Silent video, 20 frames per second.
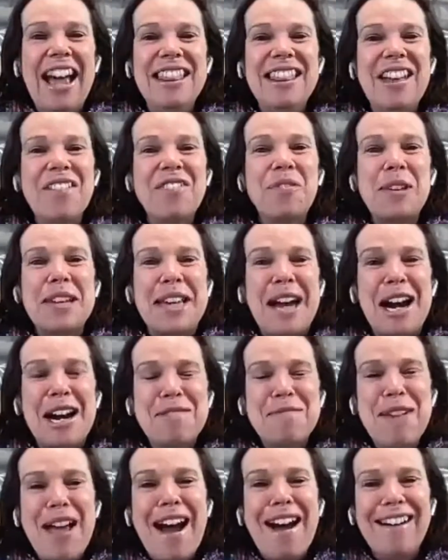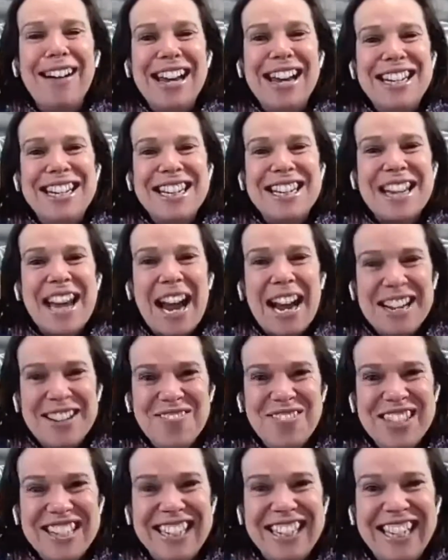and they've become our
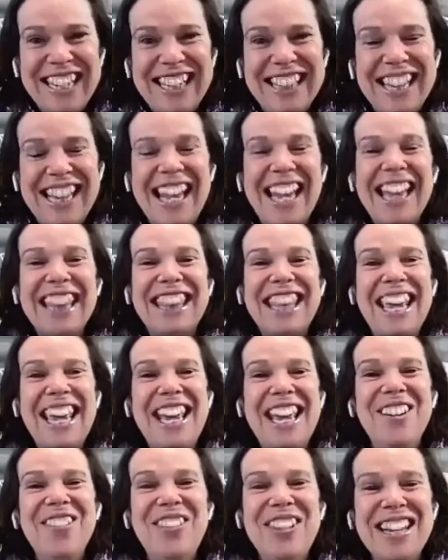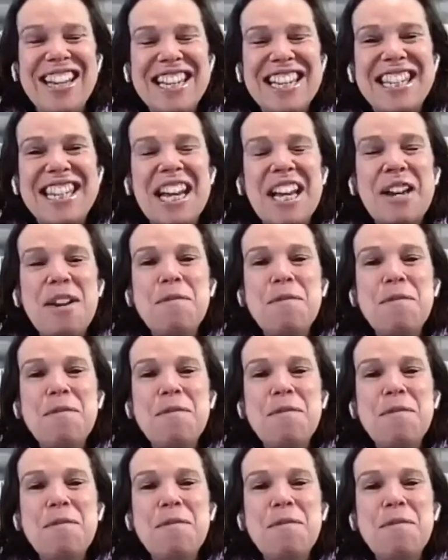entertainment in the evenings